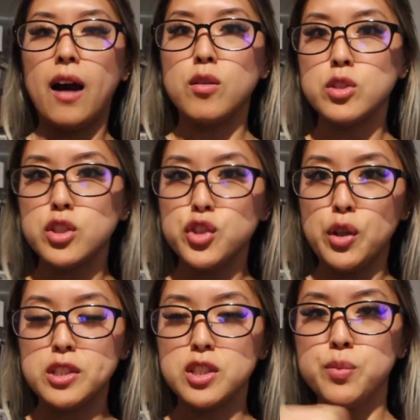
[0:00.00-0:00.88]
out, so
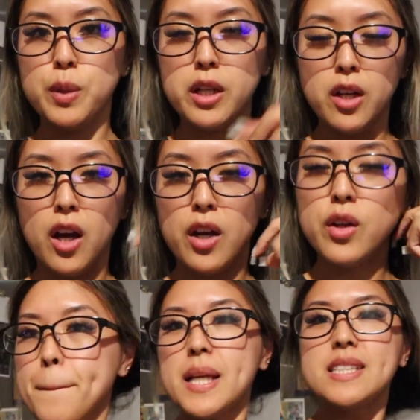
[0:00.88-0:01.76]
I just put it
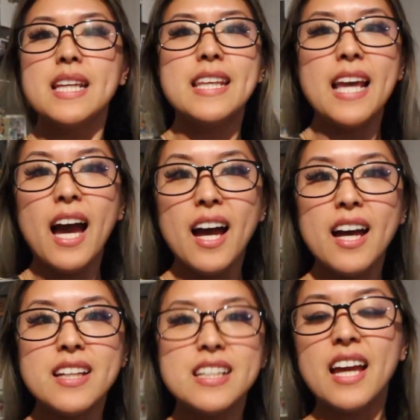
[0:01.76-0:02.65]
on. But
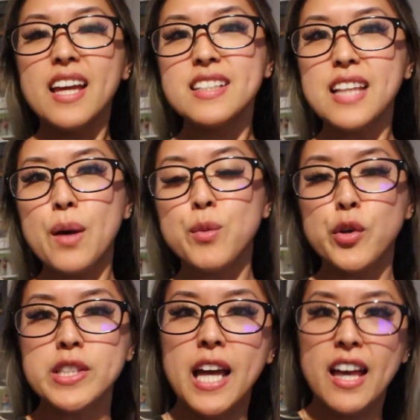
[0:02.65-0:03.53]
yeah, I guess I'm
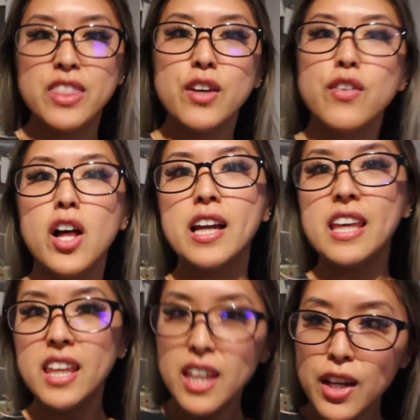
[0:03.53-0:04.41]
going to end the vlog
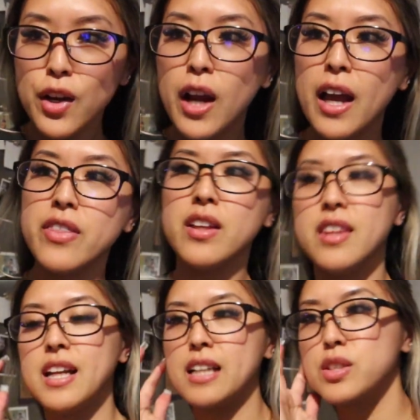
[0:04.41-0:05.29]
here, and then
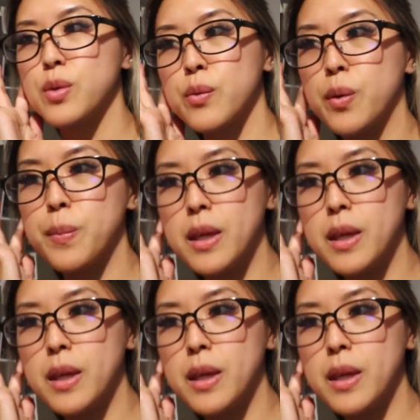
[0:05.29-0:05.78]
the next one will